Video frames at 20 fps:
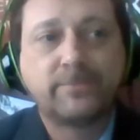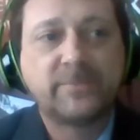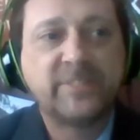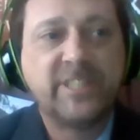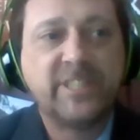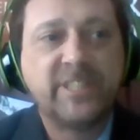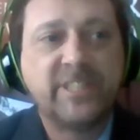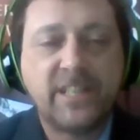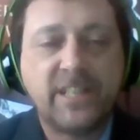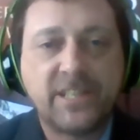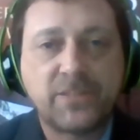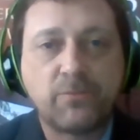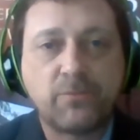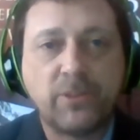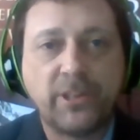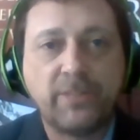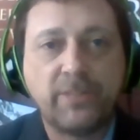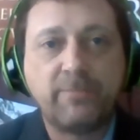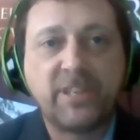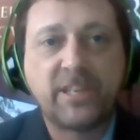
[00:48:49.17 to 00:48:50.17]
it, it's
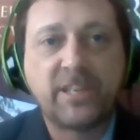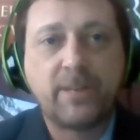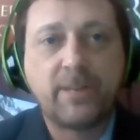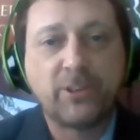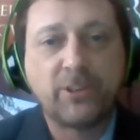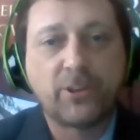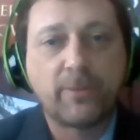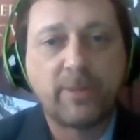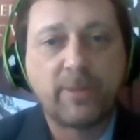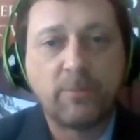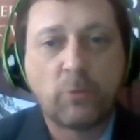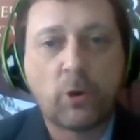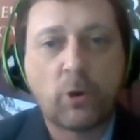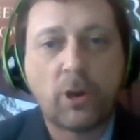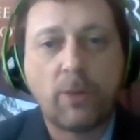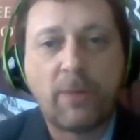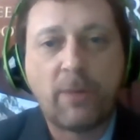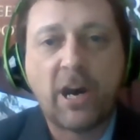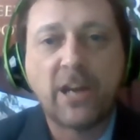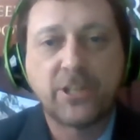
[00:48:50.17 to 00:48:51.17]
really become a little bit more
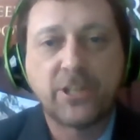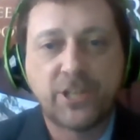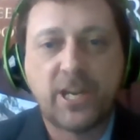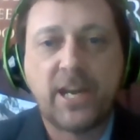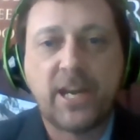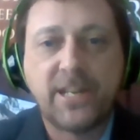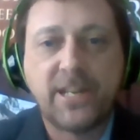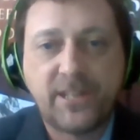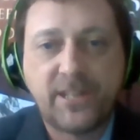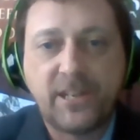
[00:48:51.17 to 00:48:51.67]
homogenized.